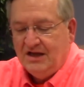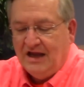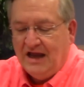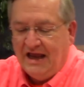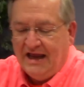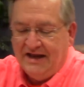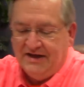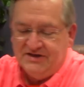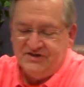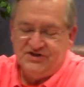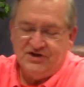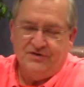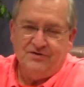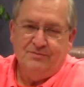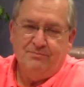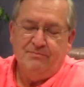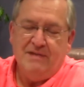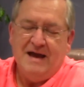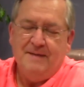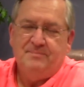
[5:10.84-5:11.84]
and
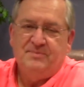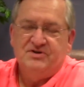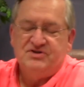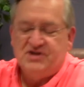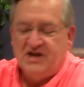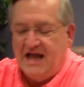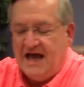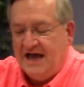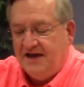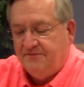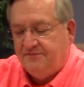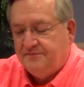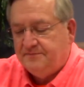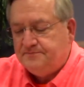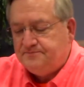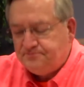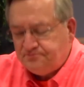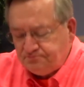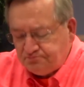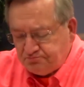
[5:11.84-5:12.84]
Southern Baptist life.
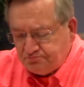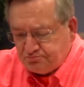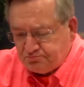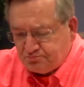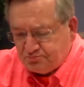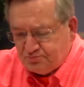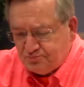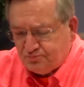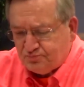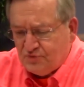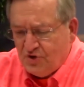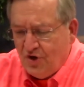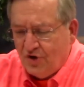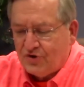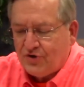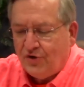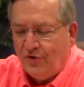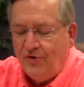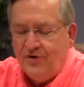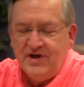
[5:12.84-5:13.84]
And our
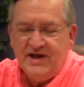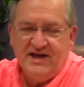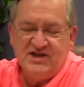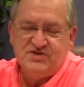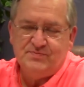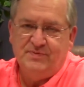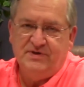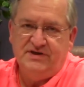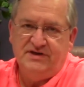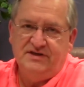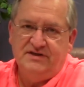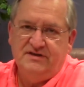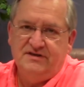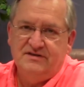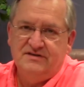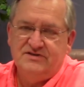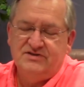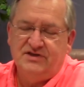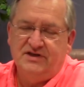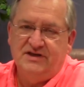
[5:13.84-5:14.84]
current
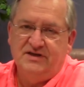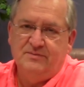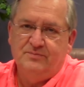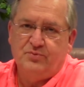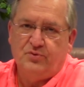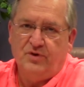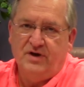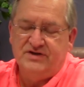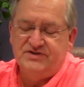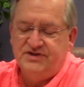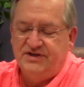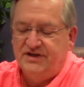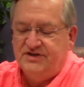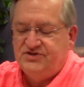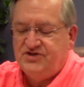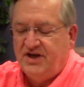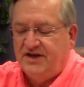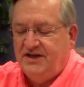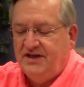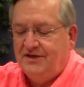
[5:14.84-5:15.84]
SBC president,
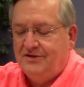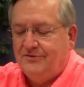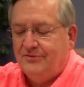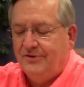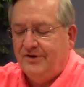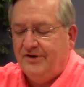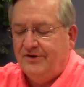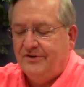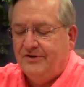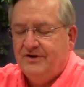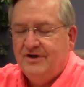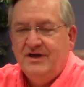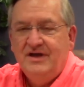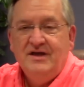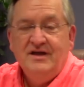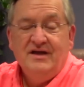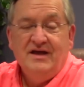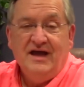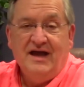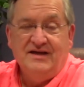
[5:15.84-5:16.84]
J.D. Greear,
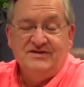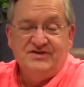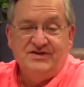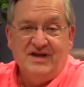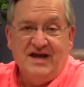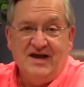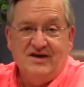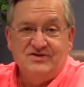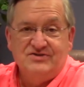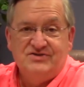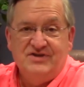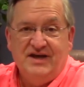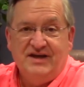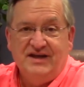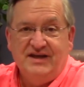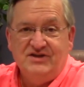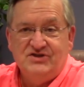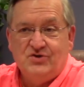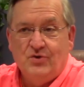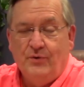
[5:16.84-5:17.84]
has announced that
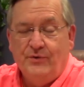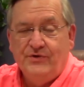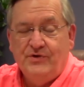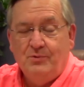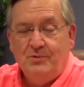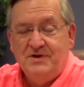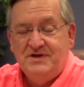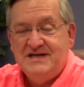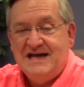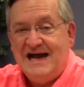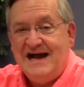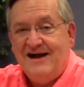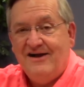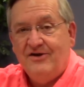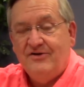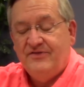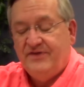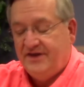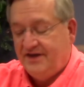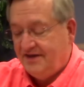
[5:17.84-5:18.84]
he's going to
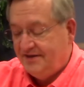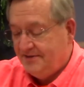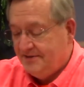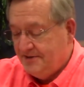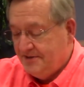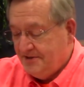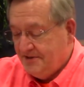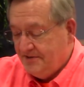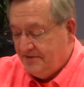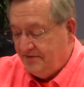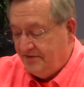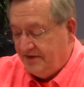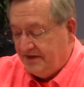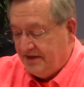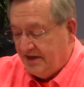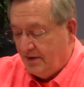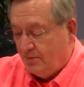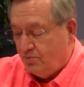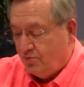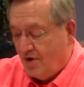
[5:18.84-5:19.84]
retire the the
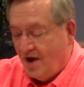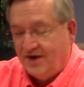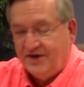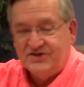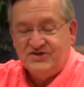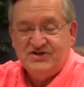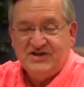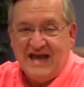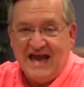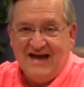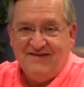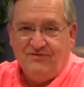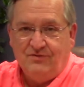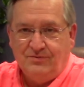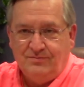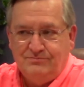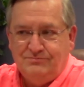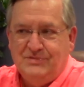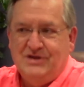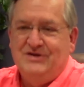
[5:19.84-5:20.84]
uh, Broadus
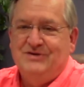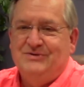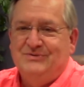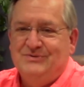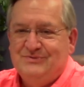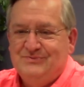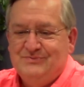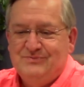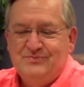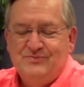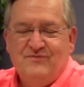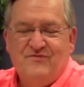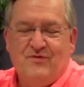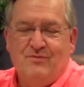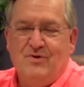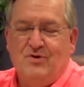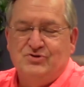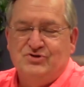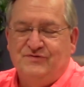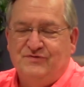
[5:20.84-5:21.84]
gavel. Now, for
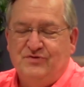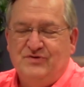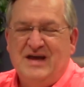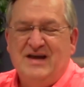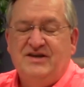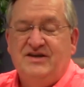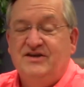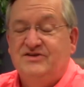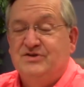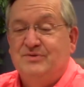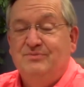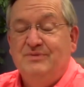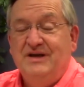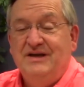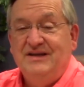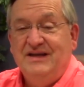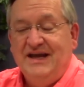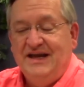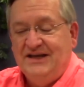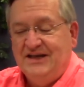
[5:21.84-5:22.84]
most of you, that doesn't
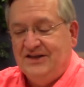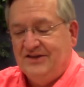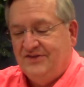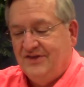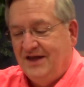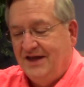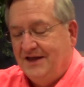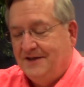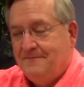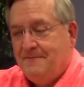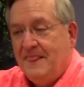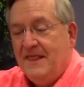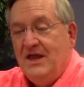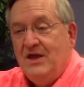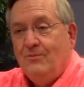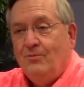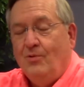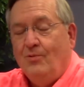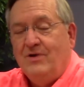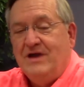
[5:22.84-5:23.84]
mean anything.
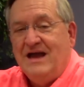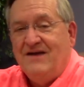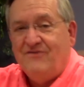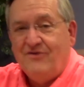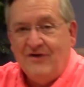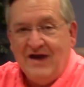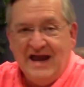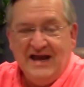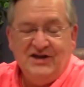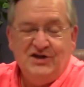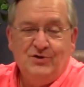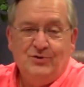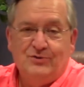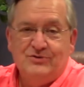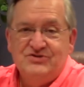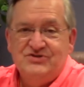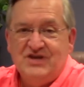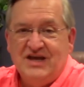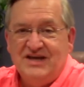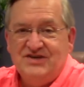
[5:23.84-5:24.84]
When we have our annual
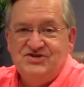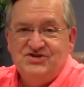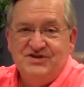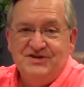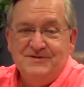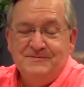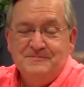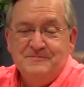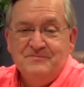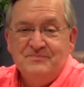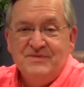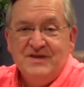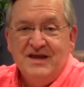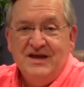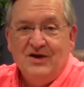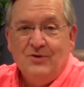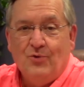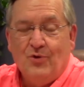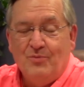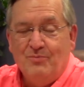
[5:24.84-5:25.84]
session,
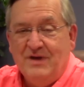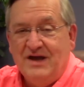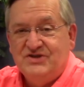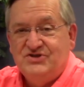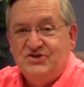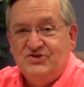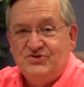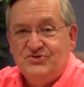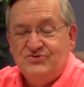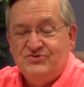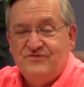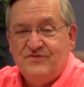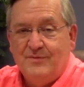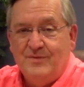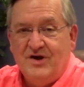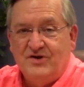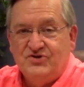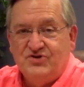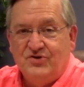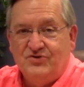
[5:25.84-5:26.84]
where messengers from
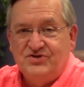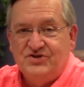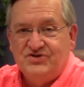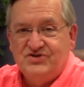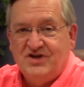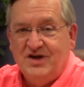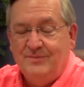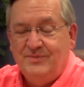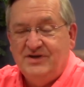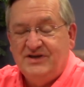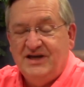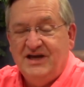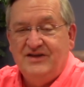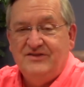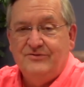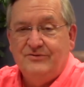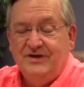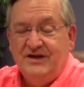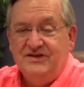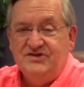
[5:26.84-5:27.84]
our churches come
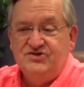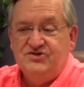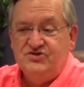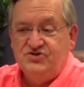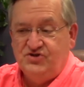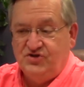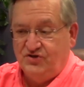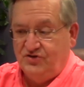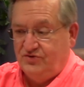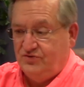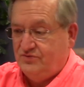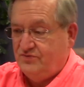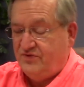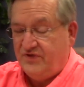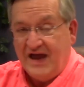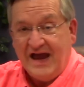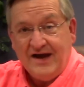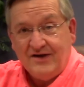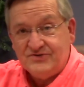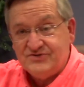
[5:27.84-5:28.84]
together each June,
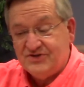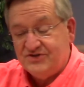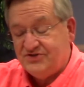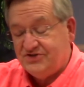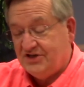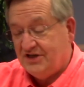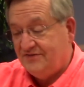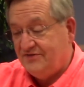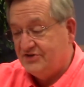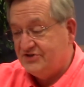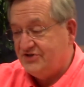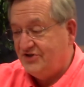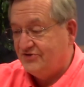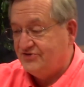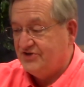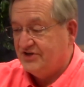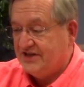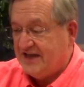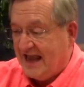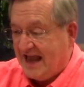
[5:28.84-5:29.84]
thousands of us, there's
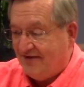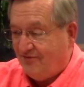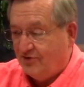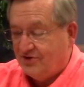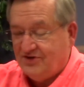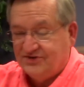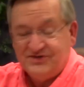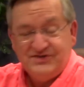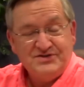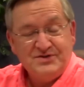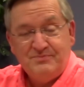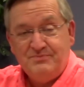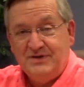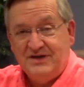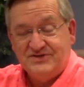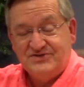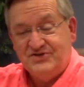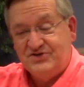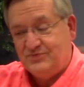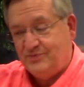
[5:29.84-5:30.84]
a gavel, because it's a
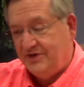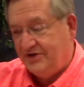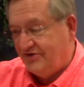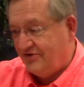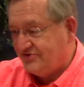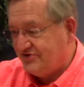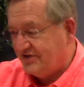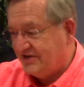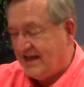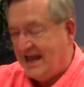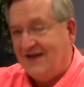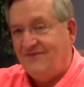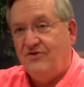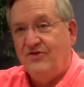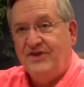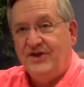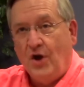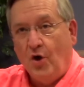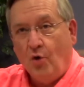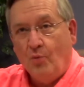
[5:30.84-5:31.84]
business meeting. There's a gavel
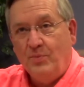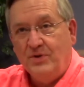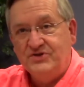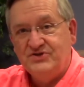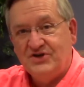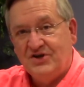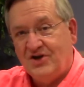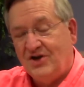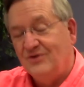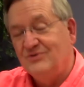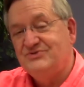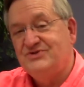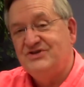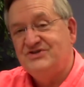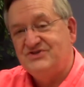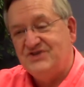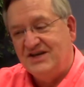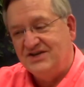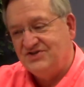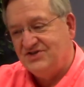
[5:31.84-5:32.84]
that opens and closes
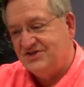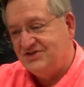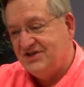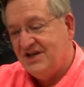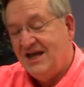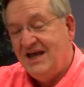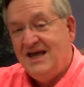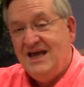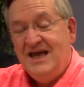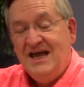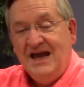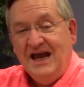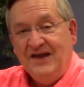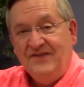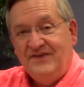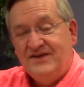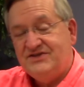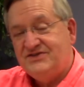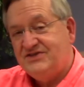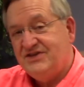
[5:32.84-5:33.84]
sessions. And
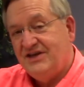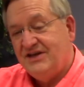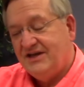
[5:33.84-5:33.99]
this